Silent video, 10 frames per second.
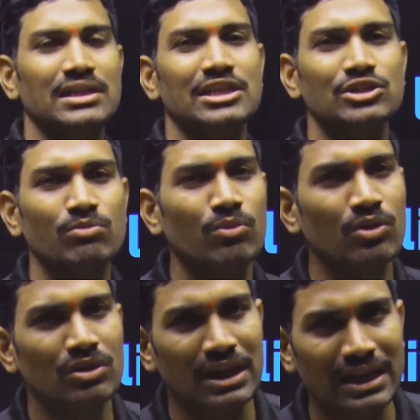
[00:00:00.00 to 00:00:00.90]
is
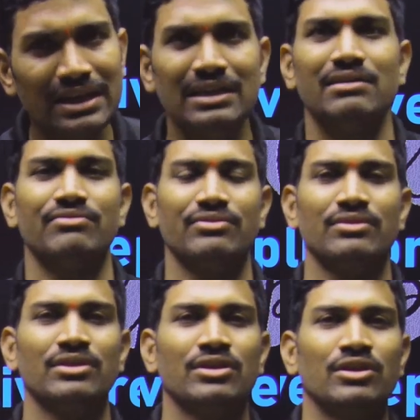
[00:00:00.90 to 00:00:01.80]
more than enough.
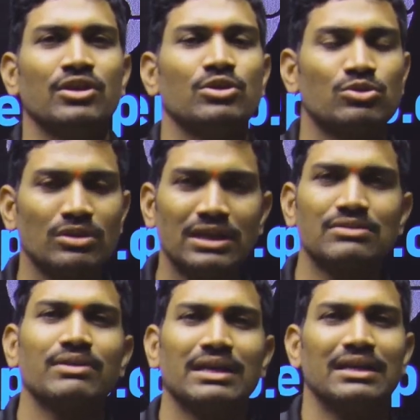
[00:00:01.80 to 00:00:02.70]
So that's
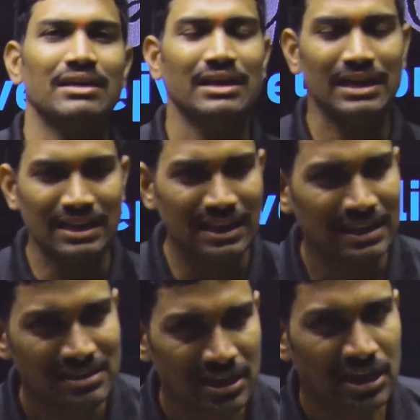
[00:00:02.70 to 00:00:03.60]
why in the
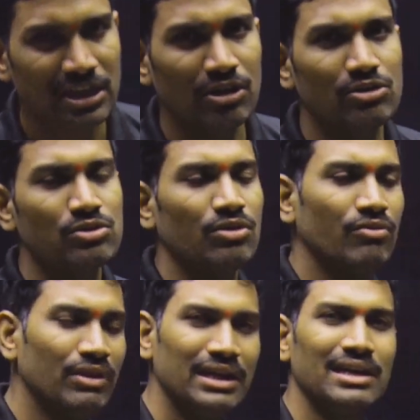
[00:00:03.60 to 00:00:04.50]
NCERT also
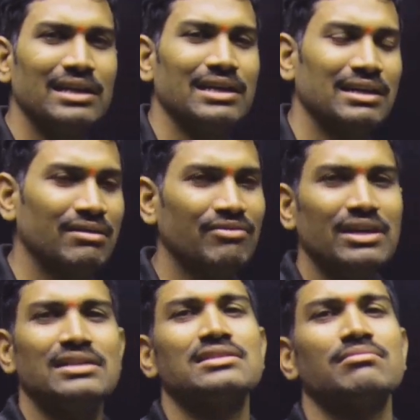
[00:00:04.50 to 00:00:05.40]
very clearly,
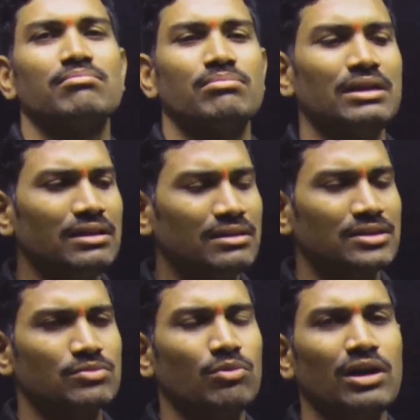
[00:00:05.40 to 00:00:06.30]
very simple,
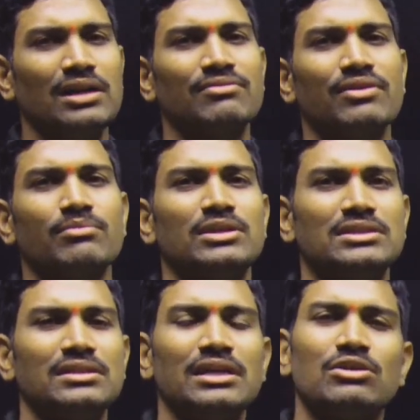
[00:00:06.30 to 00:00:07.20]
small
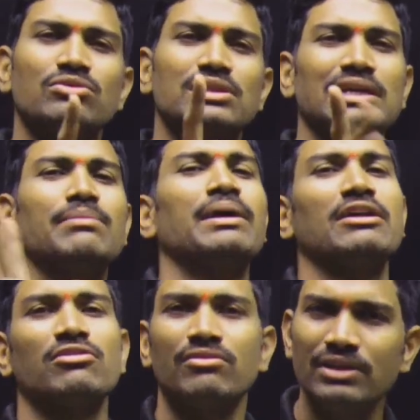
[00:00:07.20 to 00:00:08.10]
information, that to single
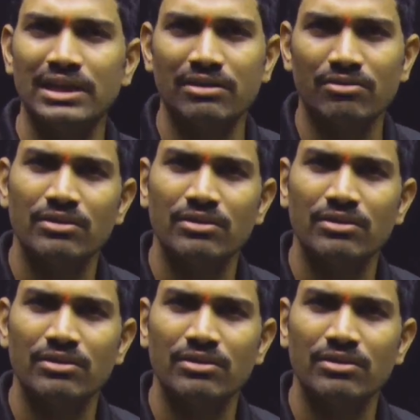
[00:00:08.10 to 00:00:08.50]
paragraph they give.